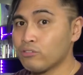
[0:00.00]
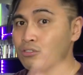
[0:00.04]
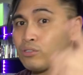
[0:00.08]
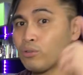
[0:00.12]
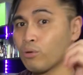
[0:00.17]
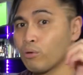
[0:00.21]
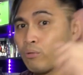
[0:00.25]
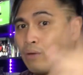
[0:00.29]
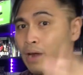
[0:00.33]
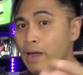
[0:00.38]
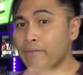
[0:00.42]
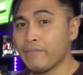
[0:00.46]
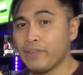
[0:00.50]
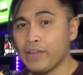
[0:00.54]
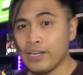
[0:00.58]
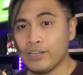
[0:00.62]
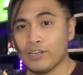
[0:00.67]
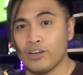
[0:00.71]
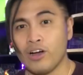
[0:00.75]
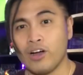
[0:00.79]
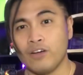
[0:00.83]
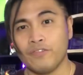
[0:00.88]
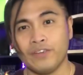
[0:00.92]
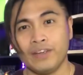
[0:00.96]
So grab that
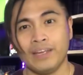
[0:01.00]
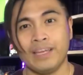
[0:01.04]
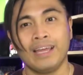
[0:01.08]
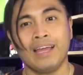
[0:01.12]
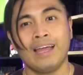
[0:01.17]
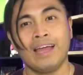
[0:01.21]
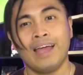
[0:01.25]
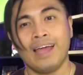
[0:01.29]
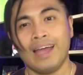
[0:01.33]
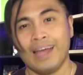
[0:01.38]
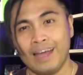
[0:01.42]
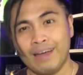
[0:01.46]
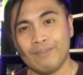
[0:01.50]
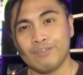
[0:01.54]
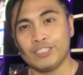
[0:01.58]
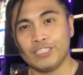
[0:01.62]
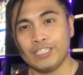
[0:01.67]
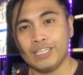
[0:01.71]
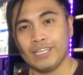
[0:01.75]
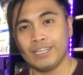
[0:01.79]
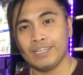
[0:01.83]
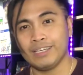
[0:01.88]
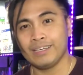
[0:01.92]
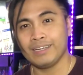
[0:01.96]
coffee, have a
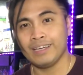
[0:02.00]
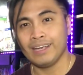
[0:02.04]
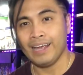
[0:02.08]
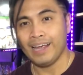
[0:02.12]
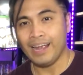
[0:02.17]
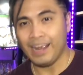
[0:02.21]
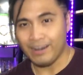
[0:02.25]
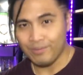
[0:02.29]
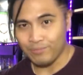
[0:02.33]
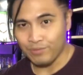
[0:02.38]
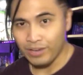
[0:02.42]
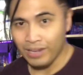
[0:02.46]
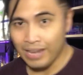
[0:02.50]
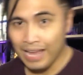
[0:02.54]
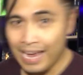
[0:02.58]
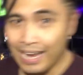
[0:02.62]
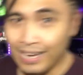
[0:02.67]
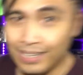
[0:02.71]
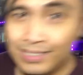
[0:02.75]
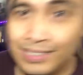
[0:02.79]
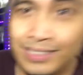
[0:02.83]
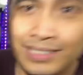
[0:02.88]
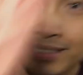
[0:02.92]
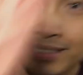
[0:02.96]
seat, and relax.